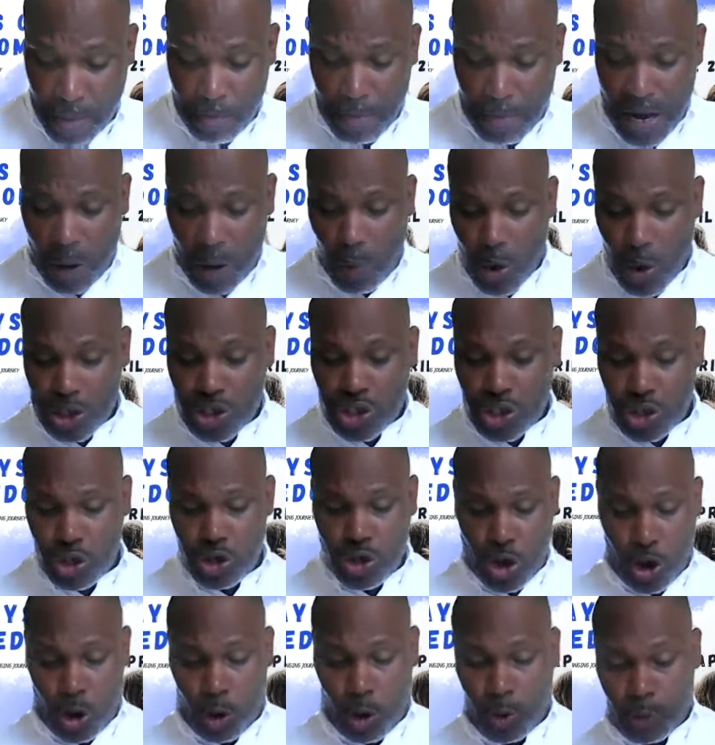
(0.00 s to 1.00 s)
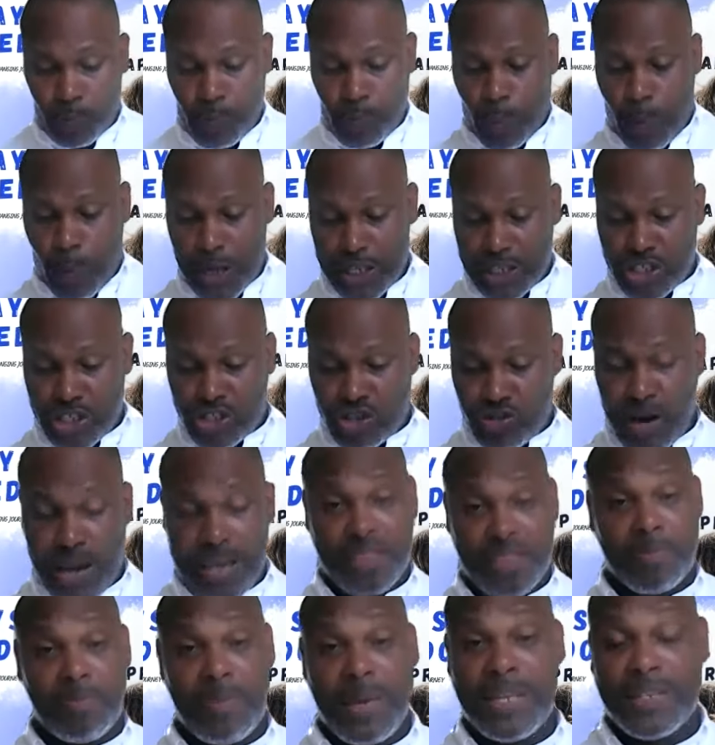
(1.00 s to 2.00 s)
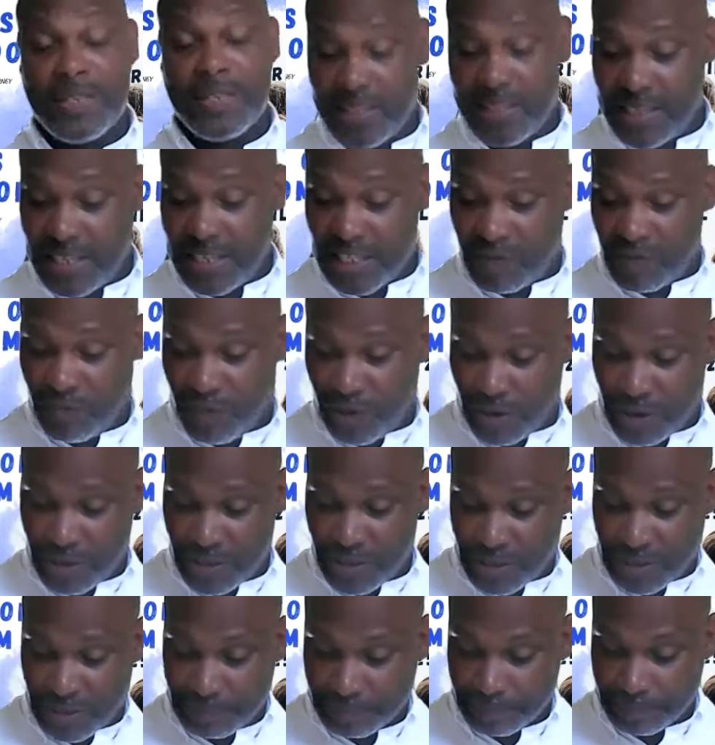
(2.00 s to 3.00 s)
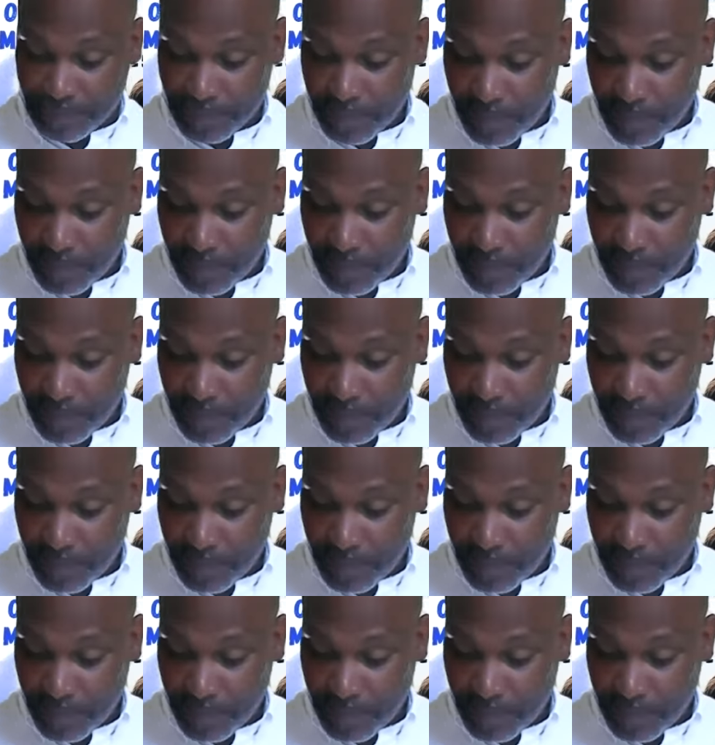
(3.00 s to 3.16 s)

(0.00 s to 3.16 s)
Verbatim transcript: But I want you to know what strength means in this verse.